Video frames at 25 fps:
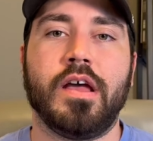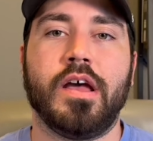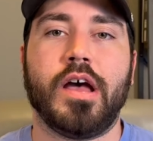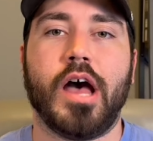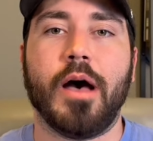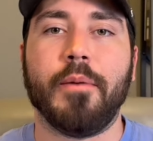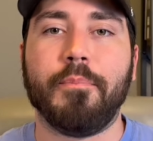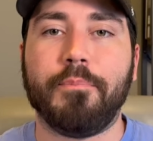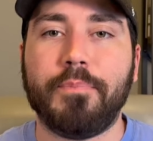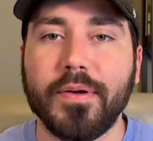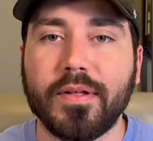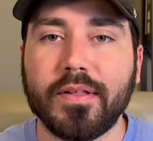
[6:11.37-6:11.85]

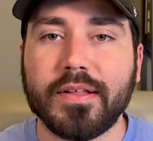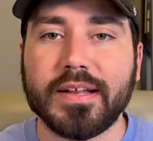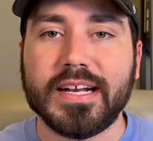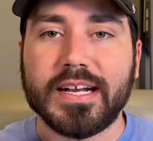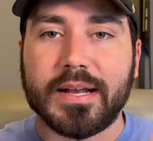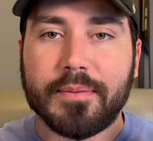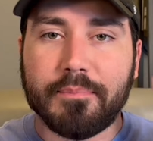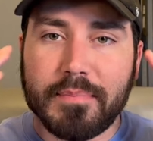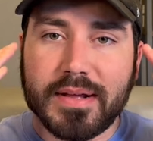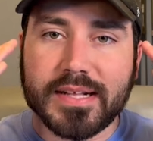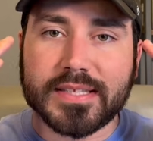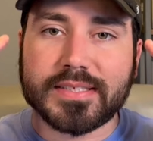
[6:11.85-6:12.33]
ability to
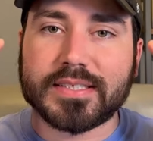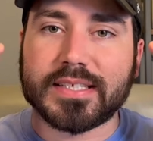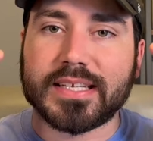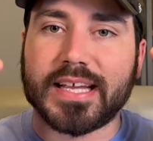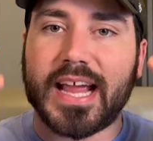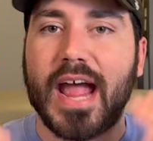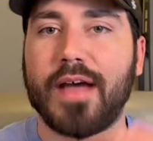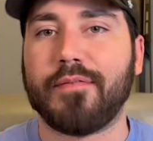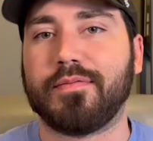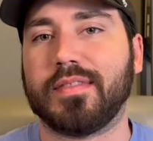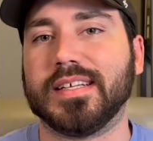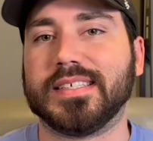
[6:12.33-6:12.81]
mentally
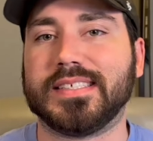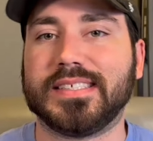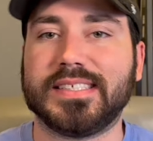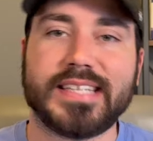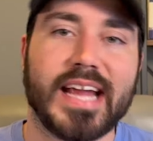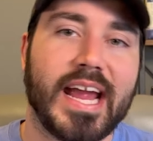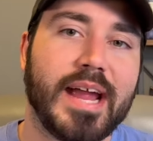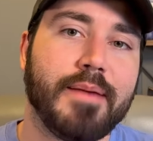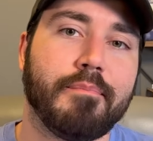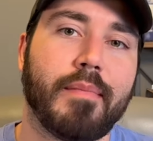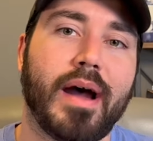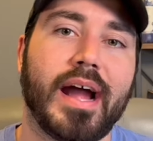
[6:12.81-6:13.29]
have the
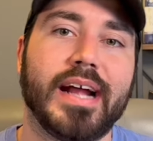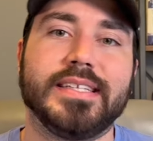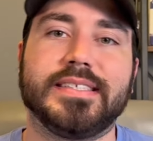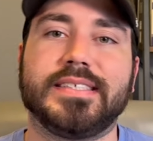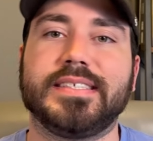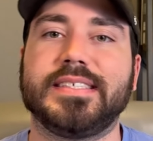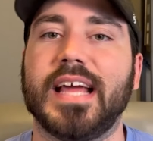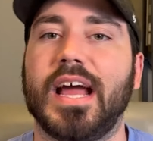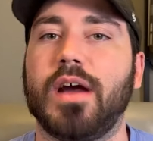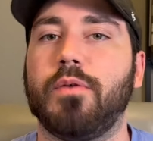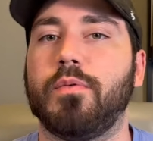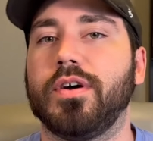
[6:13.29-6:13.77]
same
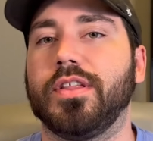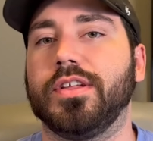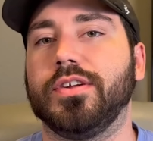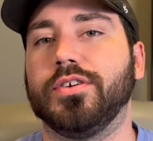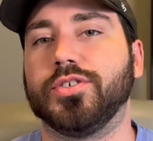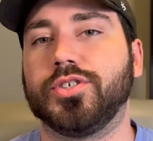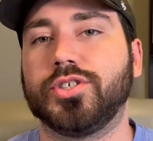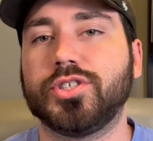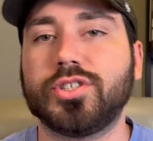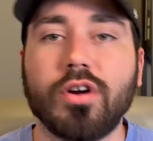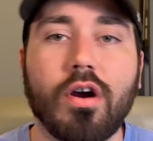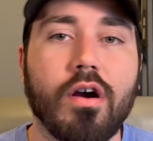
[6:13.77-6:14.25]
mindset, whether you're
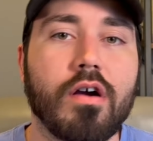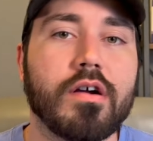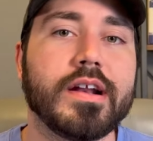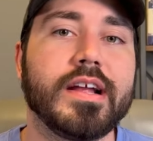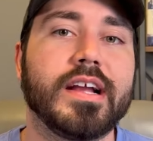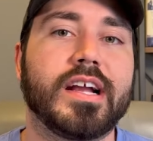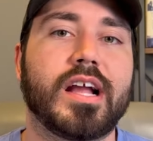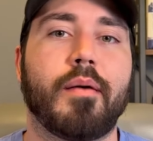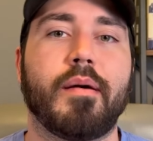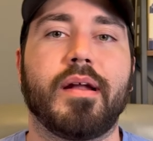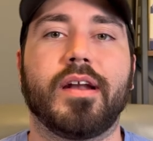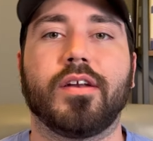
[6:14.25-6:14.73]

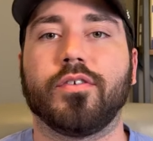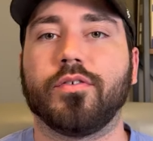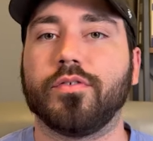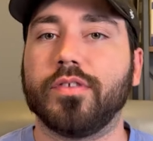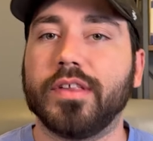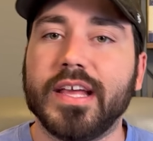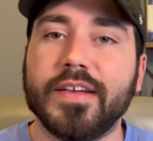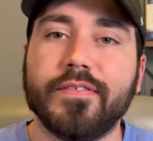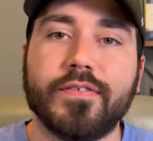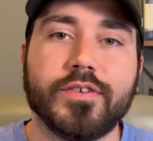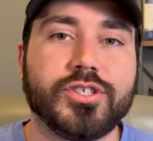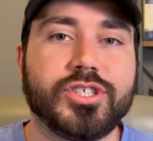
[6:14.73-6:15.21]
starting, come out of
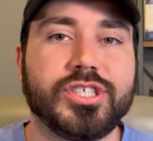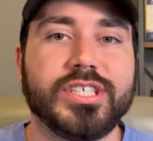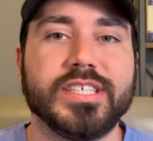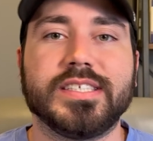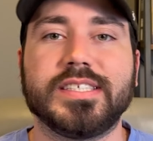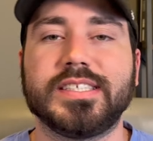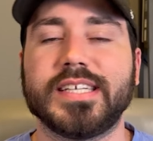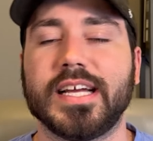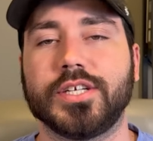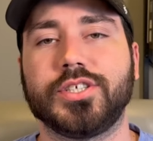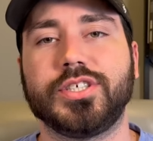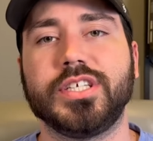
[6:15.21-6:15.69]
relief. She
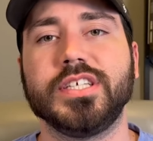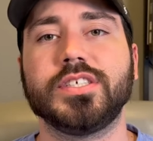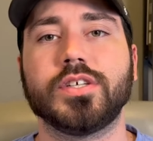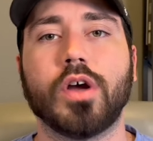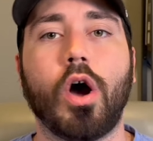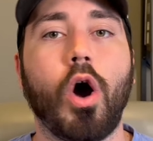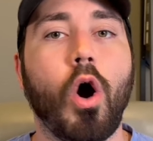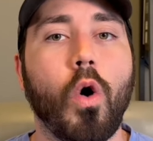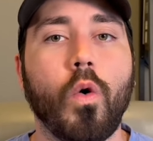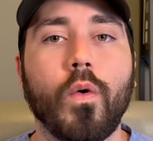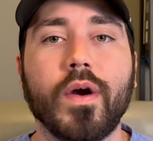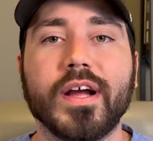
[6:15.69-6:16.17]
said she's
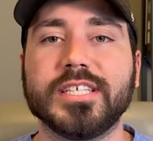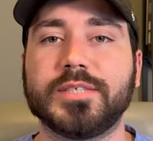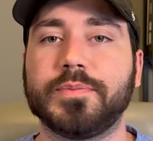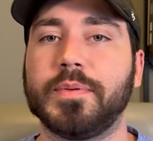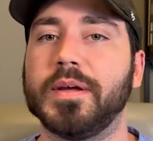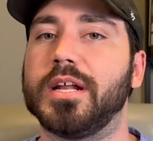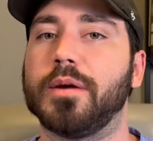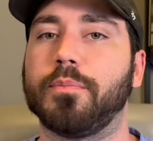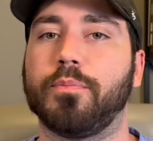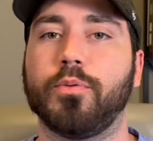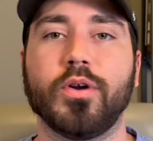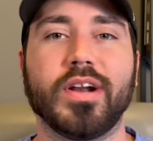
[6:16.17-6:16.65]
always
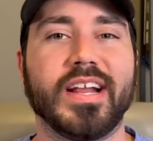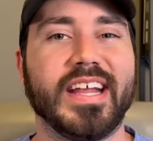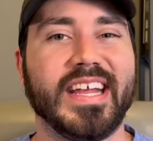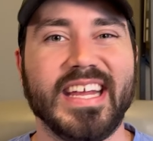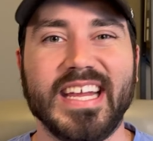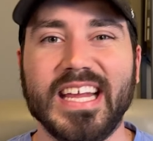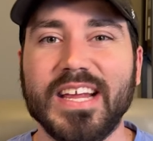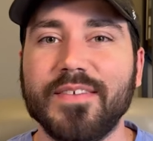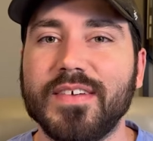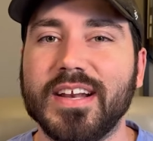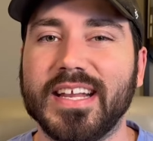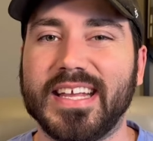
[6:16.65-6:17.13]
been a pretty
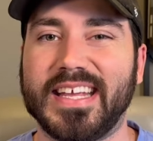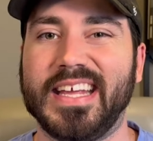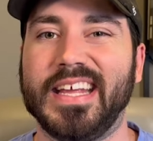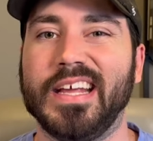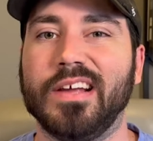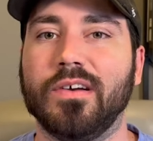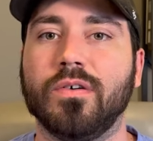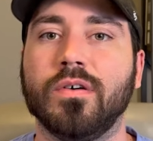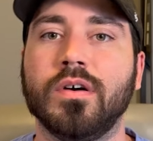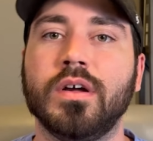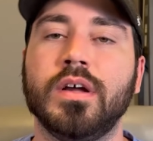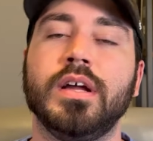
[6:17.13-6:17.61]
even
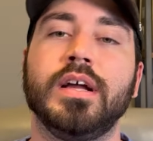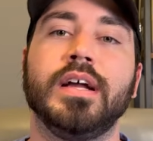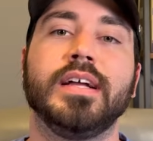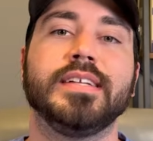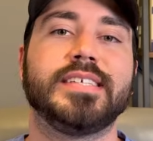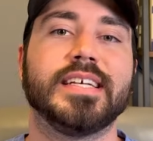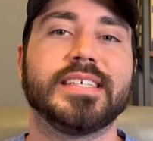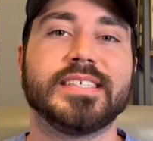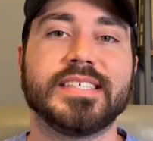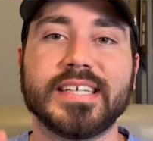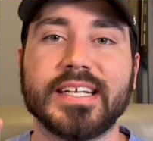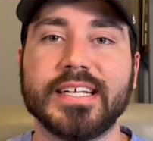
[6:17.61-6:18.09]
keel.
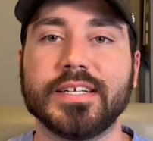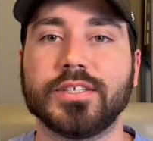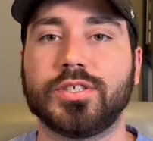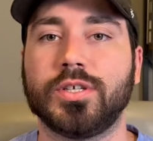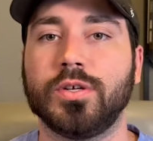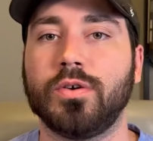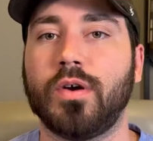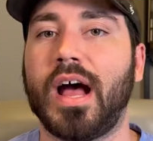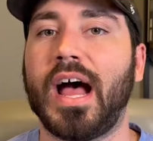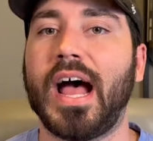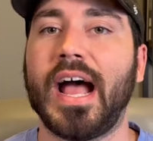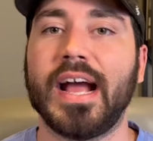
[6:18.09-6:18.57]
Doesn't get
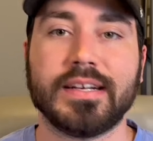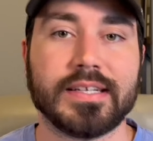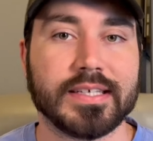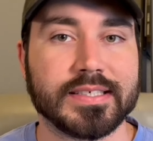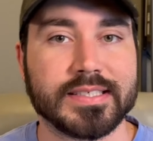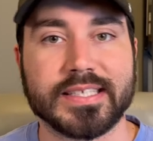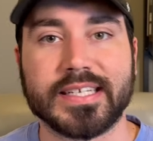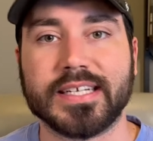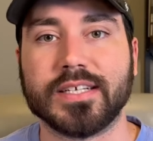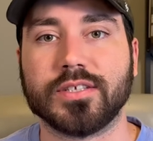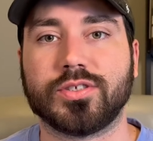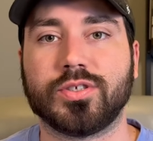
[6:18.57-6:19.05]
too high,
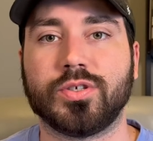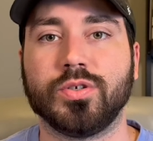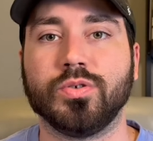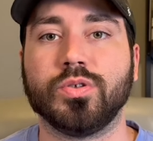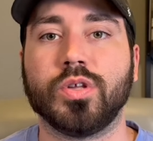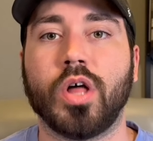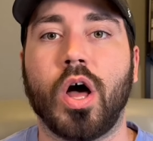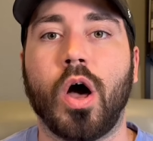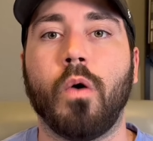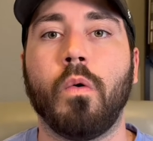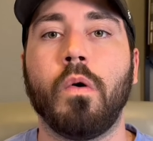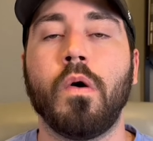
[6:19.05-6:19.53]
doesn't get too
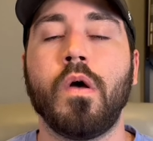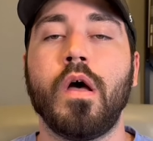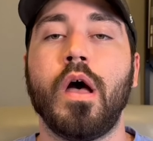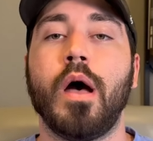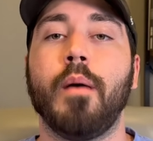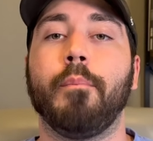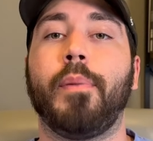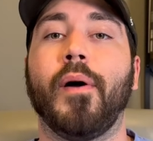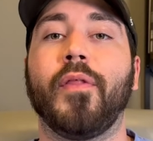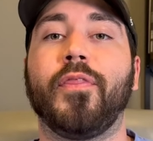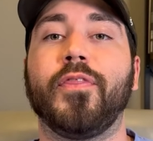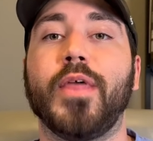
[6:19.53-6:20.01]
low.
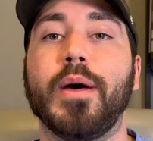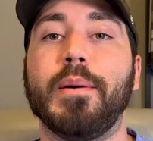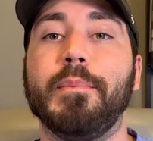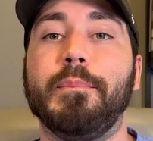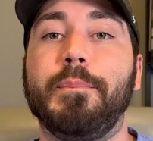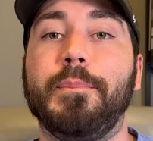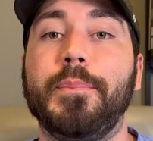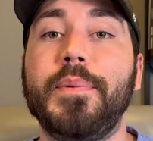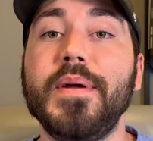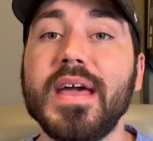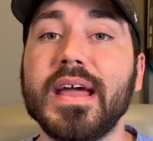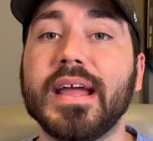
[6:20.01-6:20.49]
But the
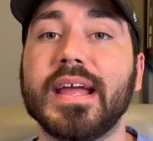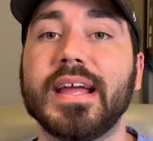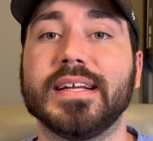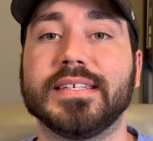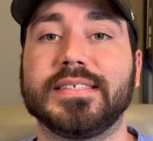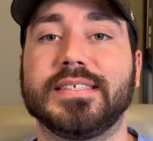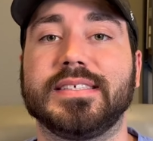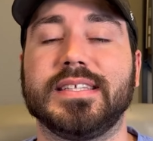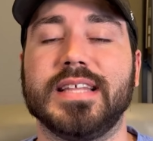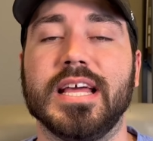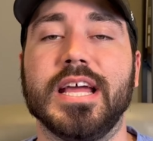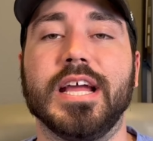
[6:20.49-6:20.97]

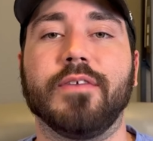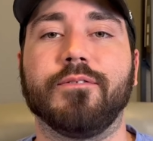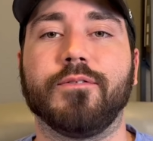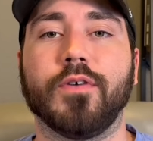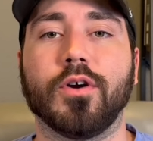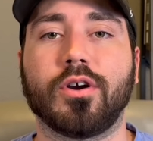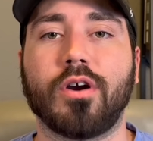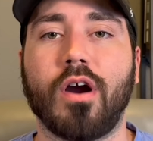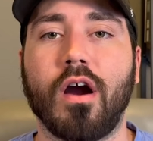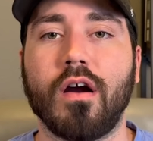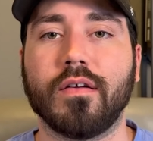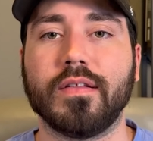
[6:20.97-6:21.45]
biggest thing for
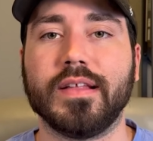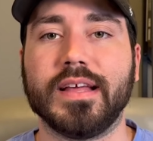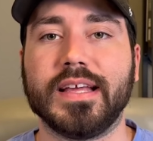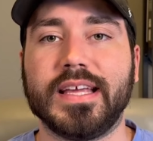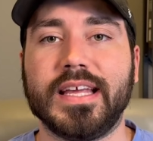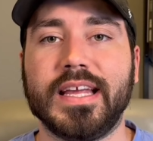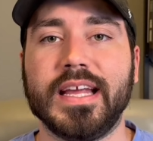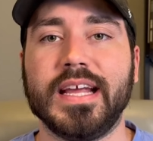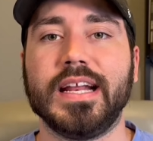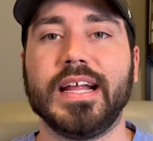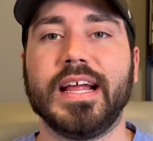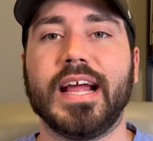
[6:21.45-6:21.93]
Carly
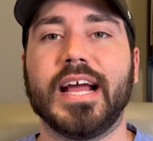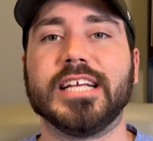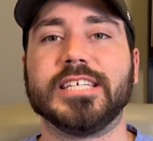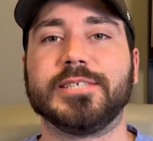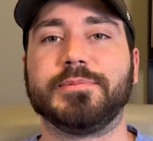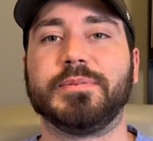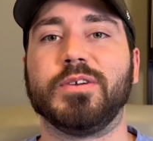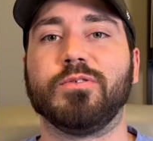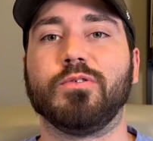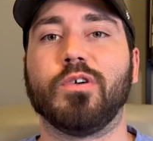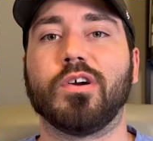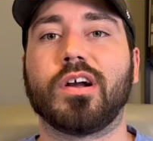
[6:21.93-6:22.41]
Keeney has
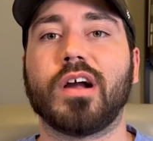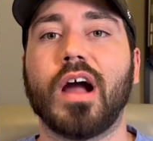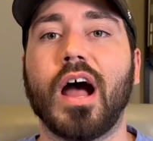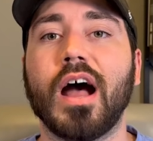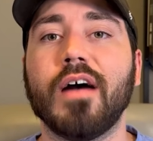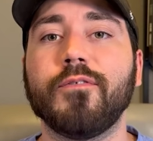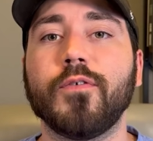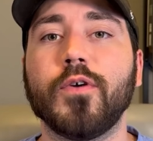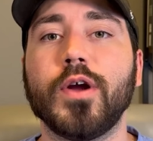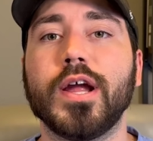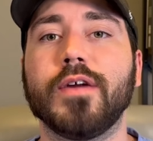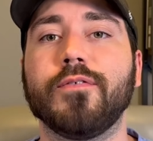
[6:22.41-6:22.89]
been
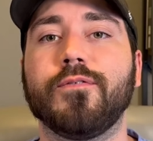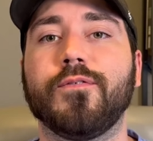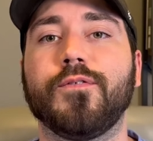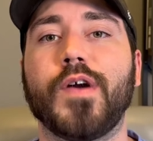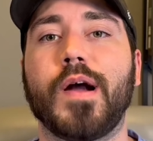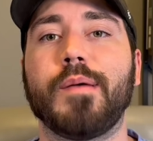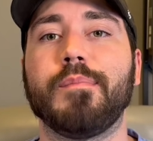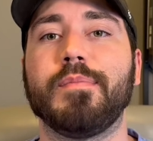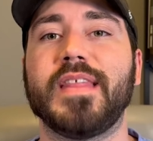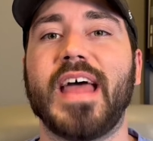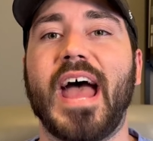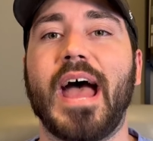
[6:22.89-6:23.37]
recovering
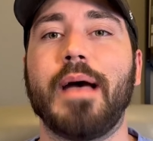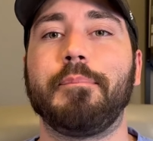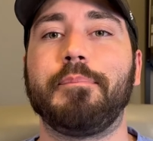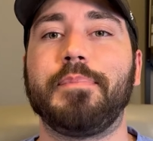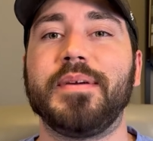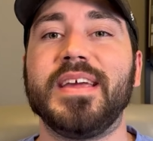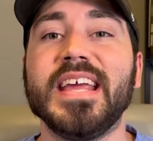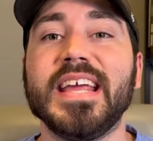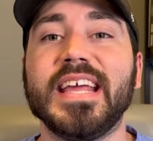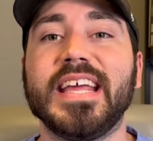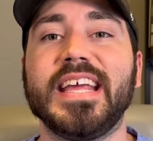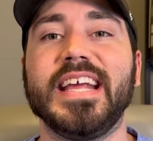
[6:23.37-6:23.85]
from that
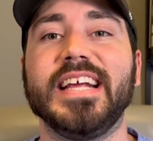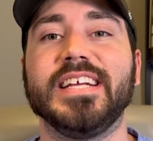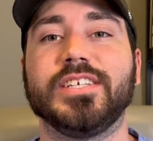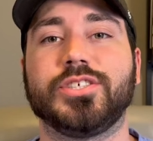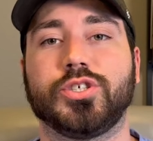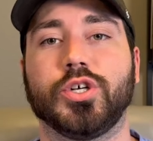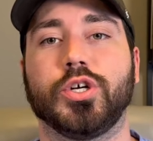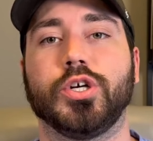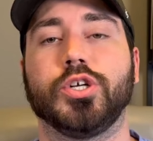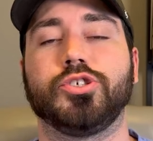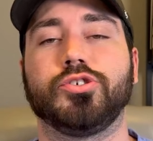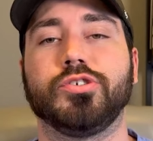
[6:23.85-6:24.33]
pinky
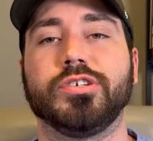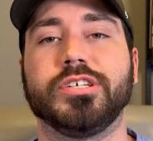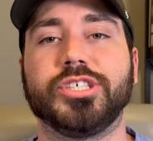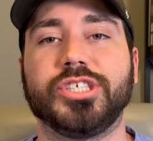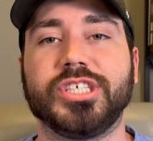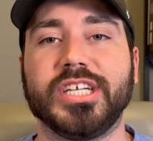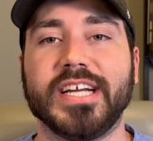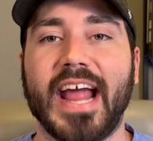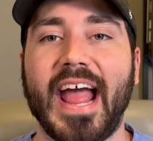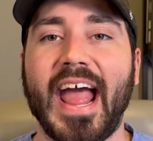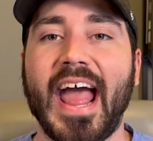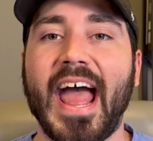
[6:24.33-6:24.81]
surgery
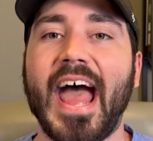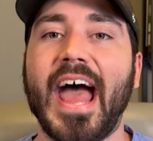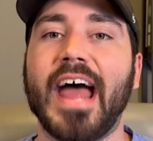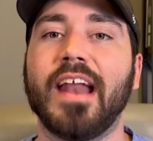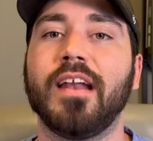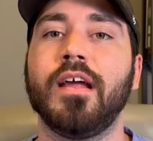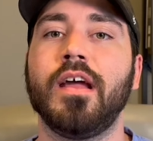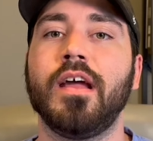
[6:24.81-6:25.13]
she had,